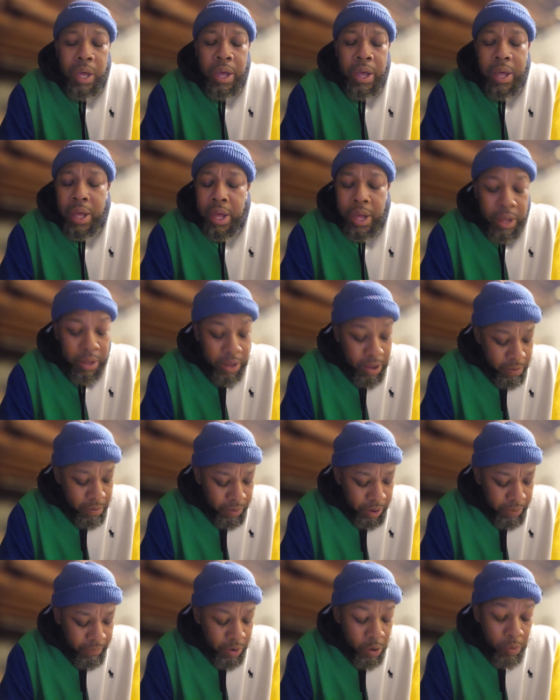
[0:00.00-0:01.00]
I
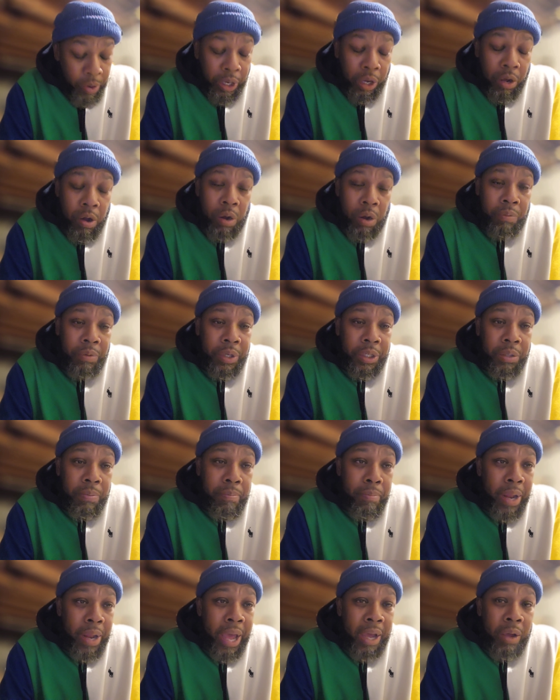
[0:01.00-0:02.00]
don't even know what to call them. There's
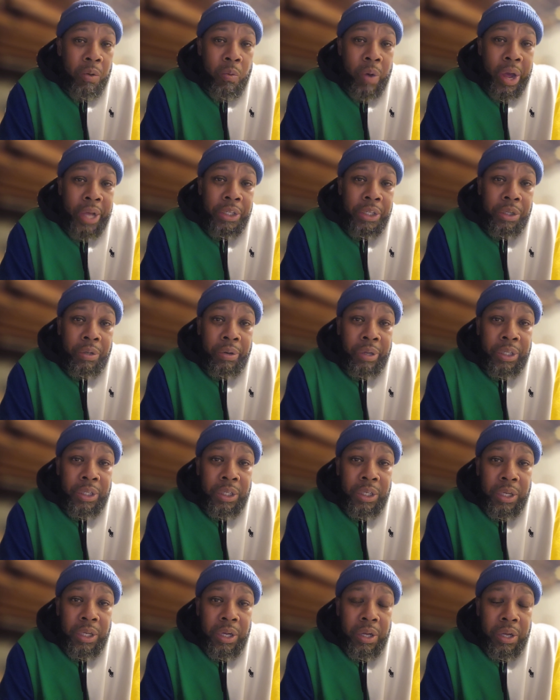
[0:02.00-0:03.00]
some black and white
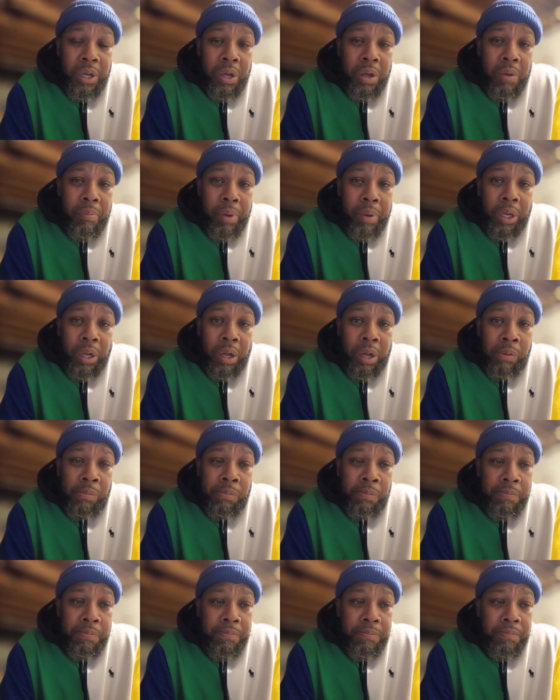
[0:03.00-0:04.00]
joints, but
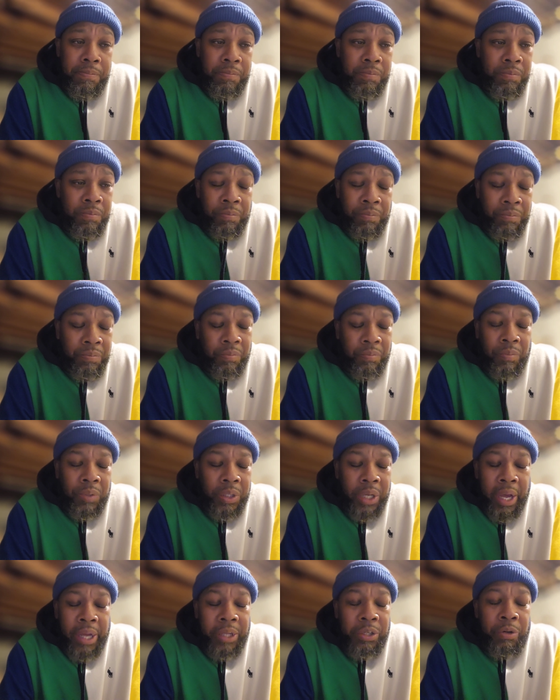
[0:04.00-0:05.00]

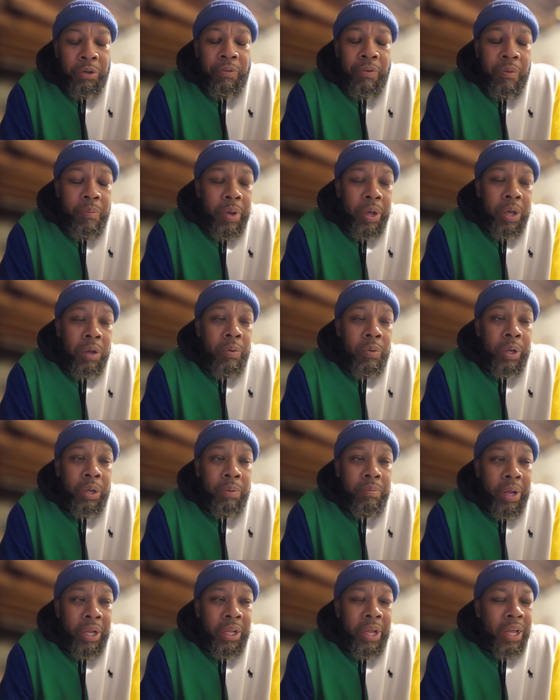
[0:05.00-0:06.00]
I ain't too familiar with
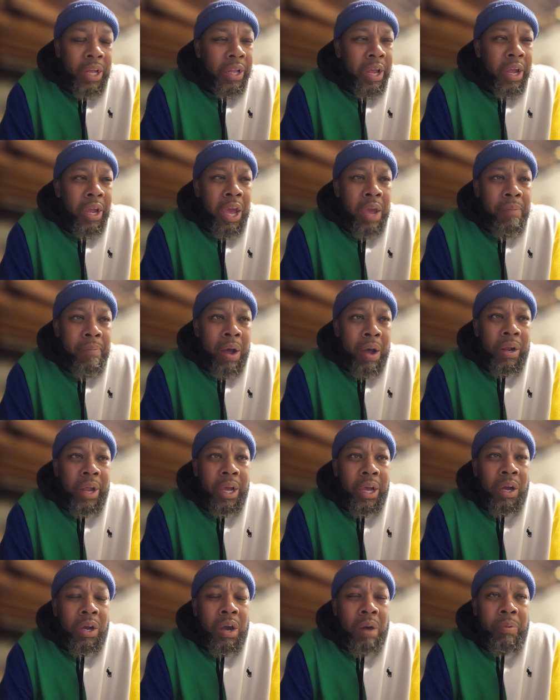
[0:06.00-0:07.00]
them. I think they came out
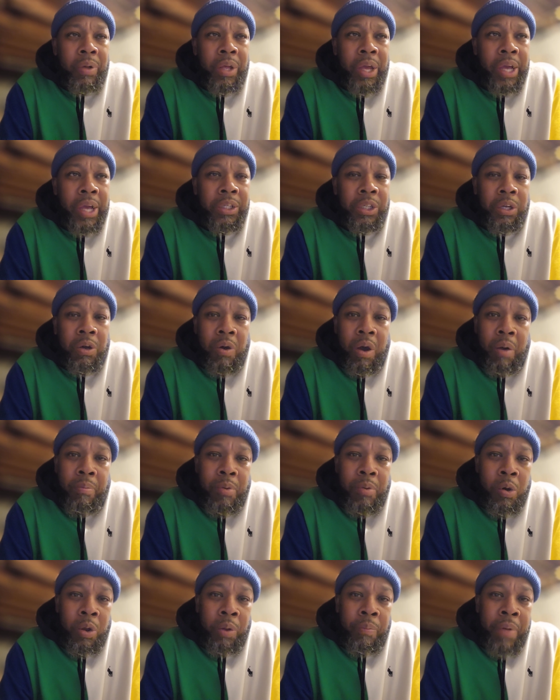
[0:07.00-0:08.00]
like a couple years ago. I
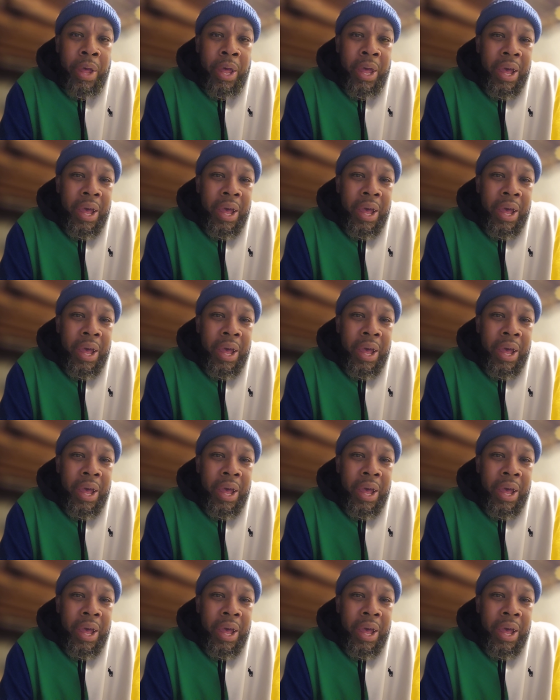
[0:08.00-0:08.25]
bought them.